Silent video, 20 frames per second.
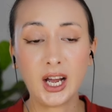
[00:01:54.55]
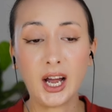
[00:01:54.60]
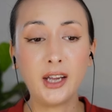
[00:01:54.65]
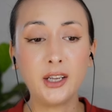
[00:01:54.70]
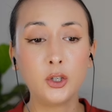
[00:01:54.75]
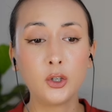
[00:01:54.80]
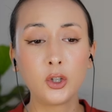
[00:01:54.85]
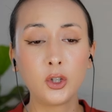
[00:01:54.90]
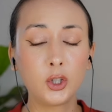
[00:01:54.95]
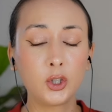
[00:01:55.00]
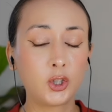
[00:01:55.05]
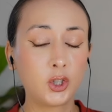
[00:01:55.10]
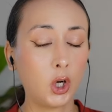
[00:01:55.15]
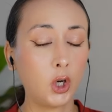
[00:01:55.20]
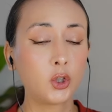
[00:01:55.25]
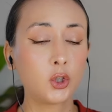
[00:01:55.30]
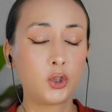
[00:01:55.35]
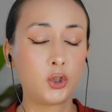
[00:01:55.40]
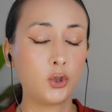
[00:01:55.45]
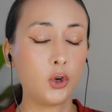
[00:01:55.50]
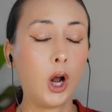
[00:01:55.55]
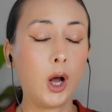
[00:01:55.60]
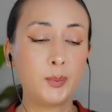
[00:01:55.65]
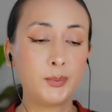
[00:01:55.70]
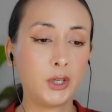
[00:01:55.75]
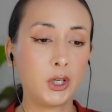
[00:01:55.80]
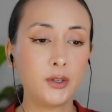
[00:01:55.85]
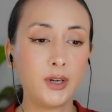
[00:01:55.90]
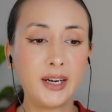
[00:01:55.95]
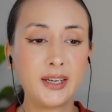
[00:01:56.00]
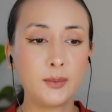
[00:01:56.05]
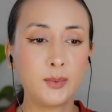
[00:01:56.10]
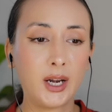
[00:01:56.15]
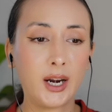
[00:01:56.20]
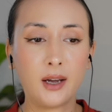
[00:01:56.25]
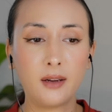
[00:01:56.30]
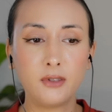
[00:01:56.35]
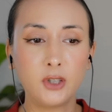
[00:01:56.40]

I know the songs dropped already, but I